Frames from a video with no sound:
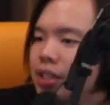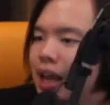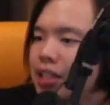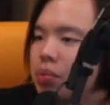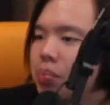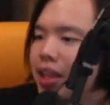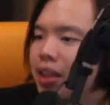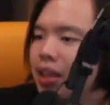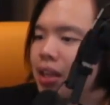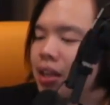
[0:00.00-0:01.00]

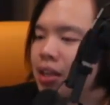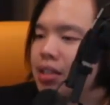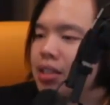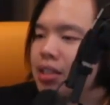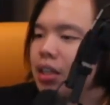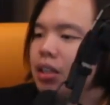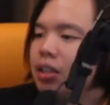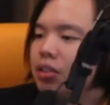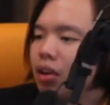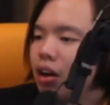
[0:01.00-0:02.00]
expanding his
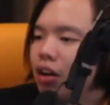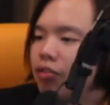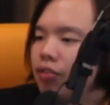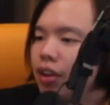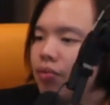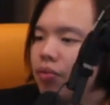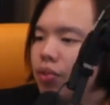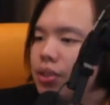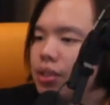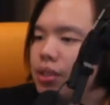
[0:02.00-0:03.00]
circle of influence.